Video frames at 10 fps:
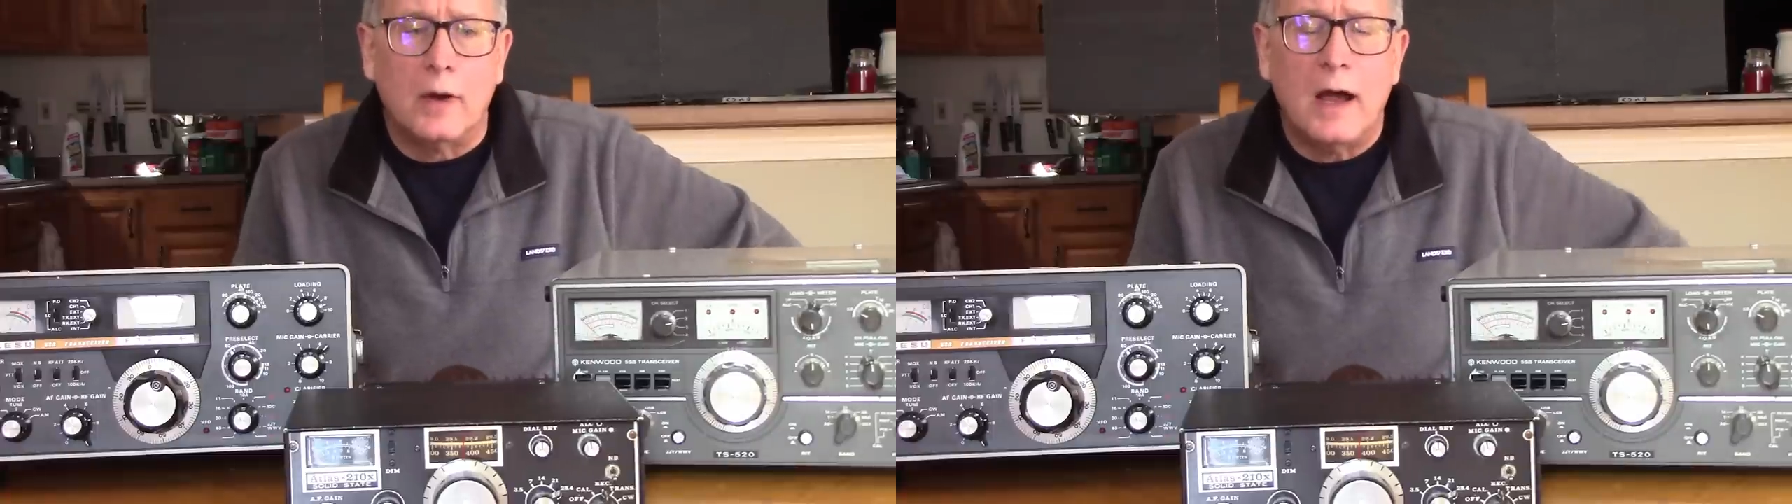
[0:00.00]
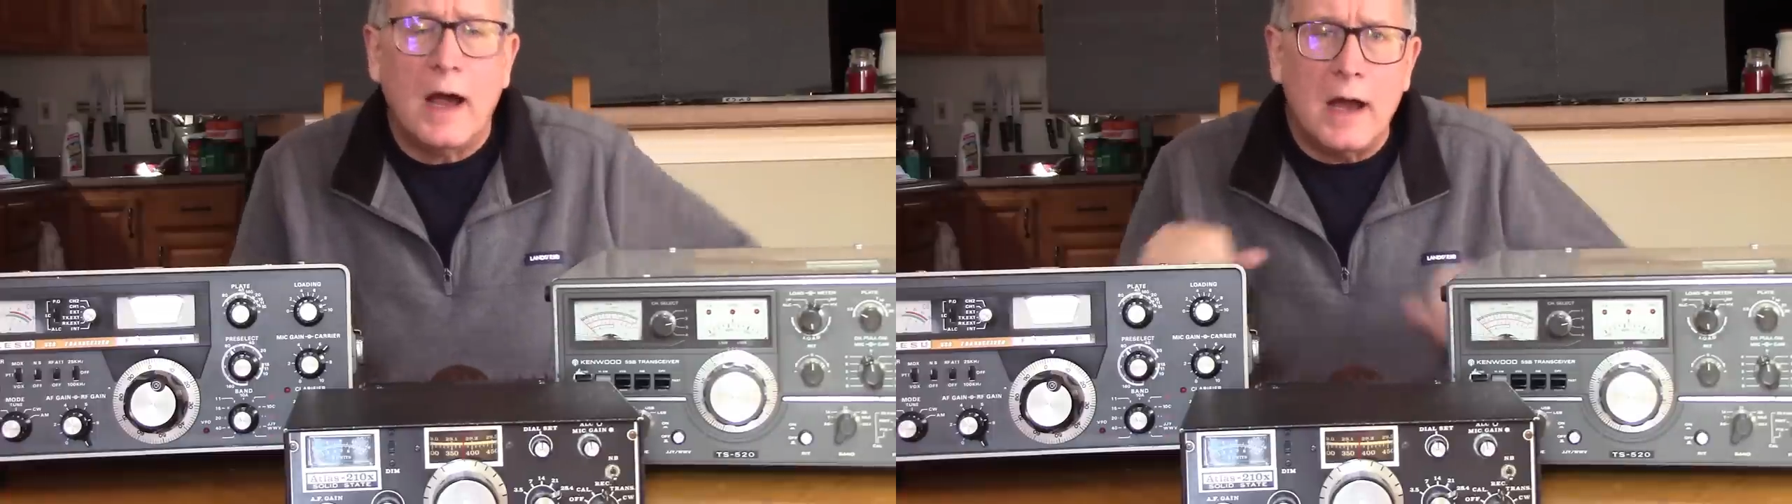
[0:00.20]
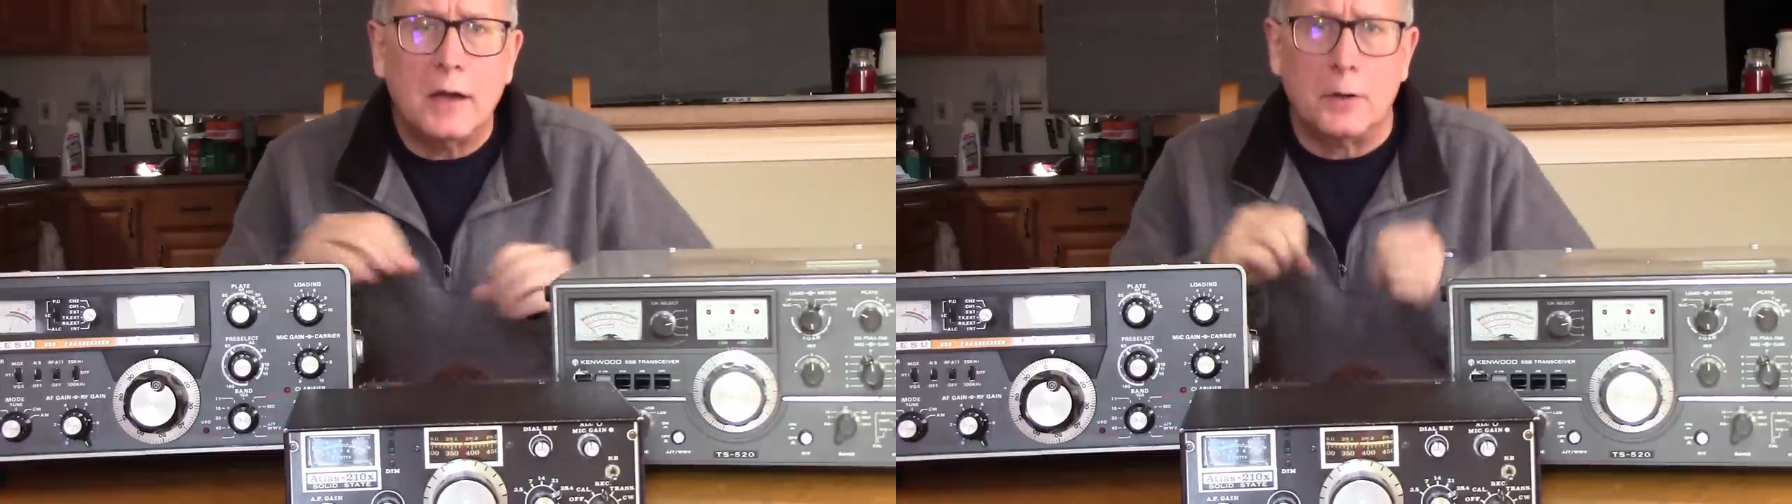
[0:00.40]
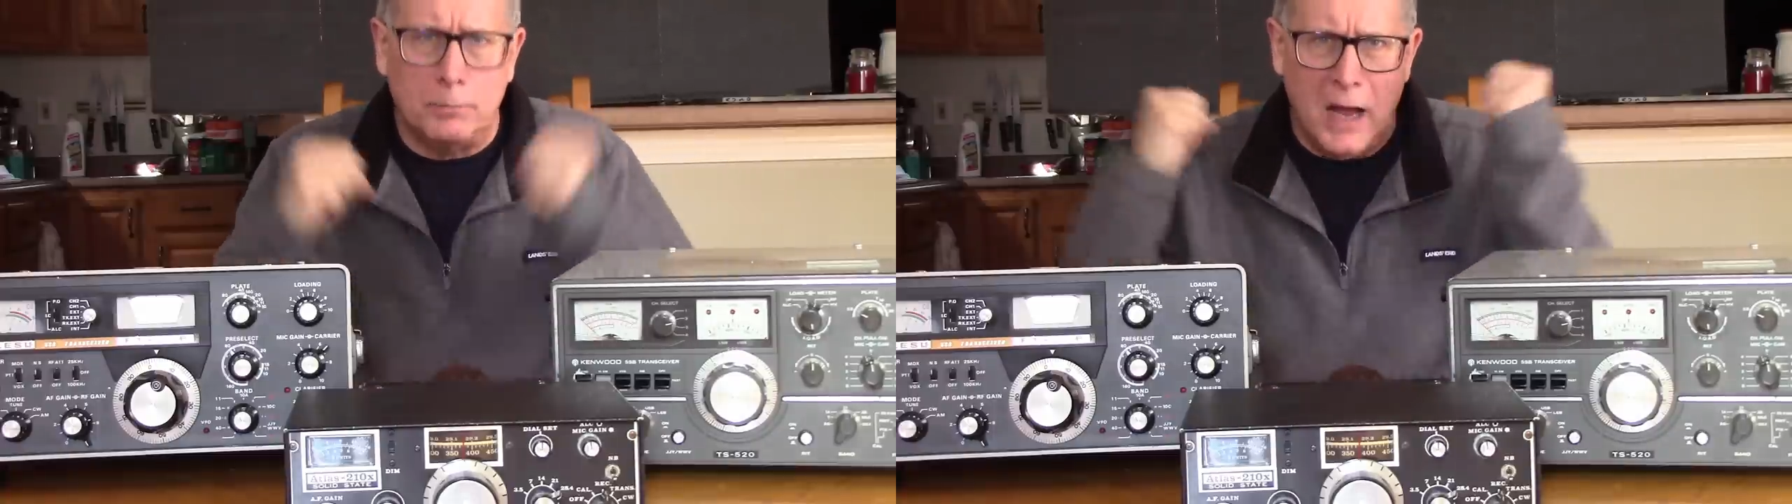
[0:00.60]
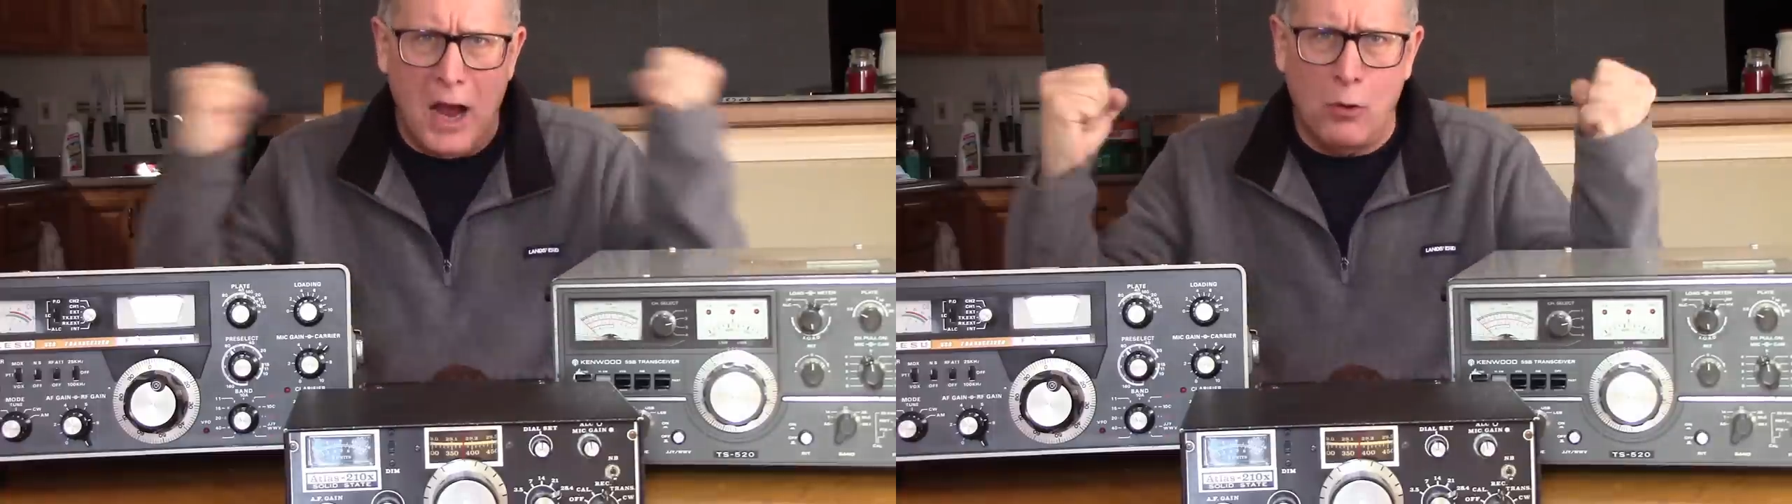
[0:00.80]
higher
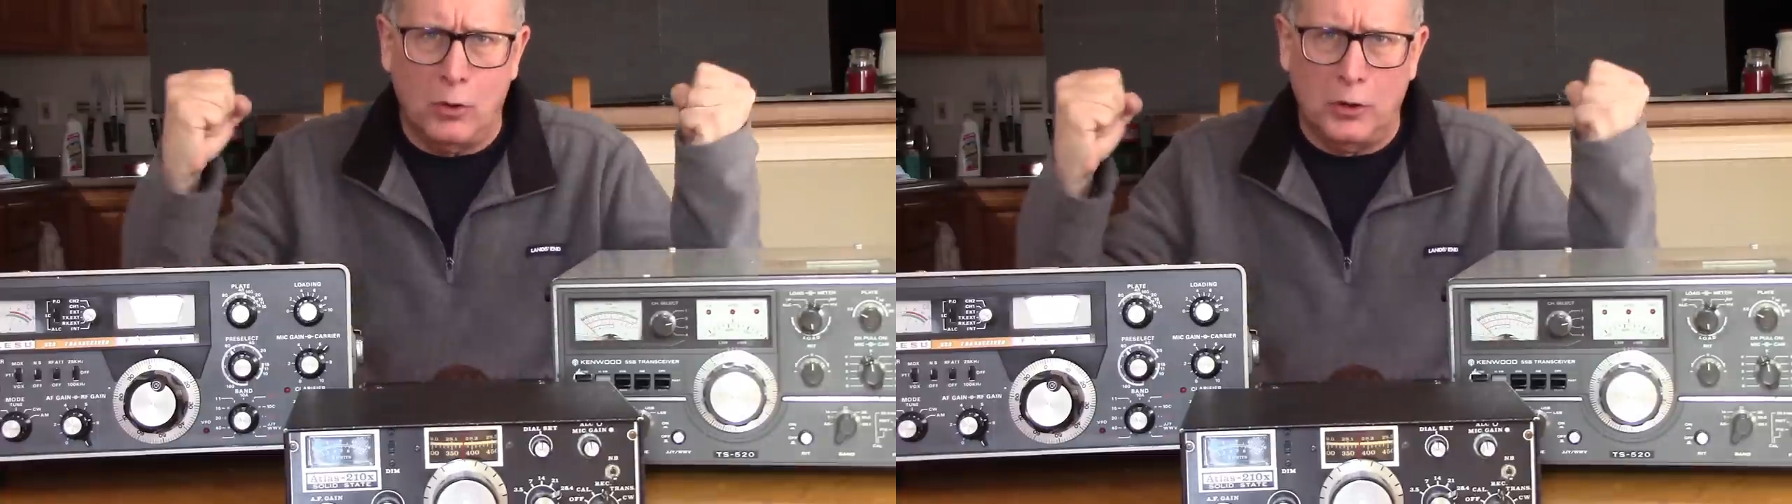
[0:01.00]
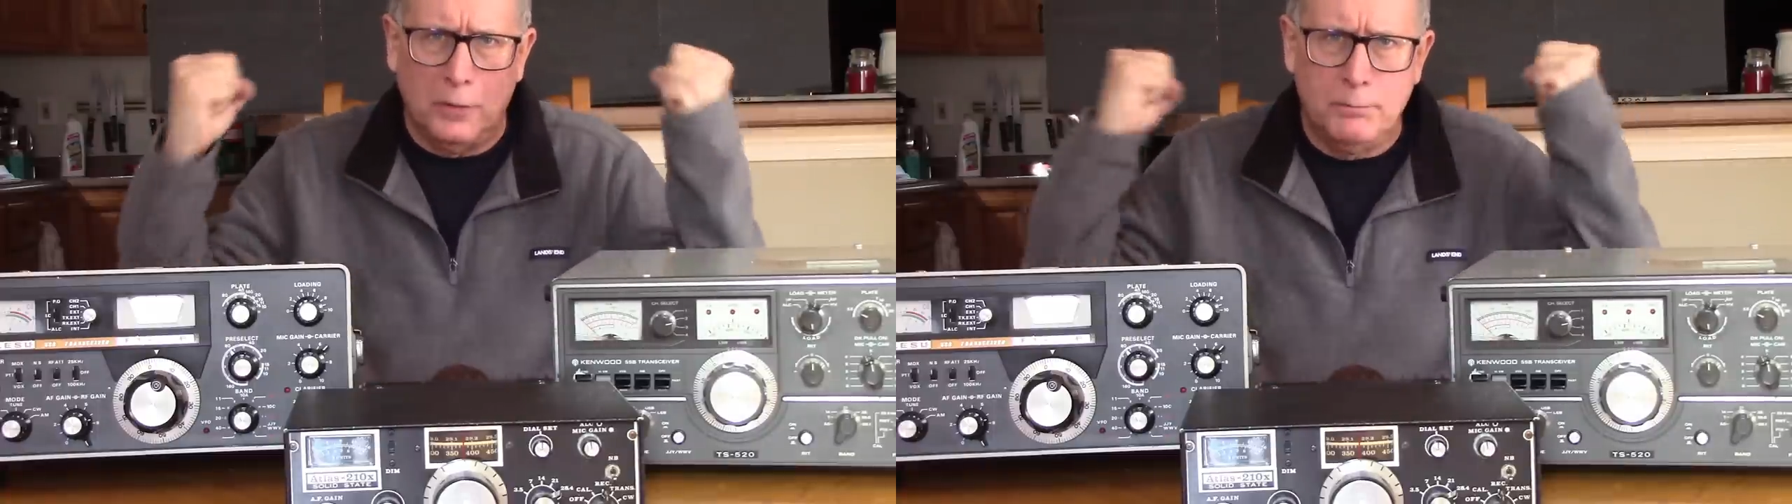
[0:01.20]
power,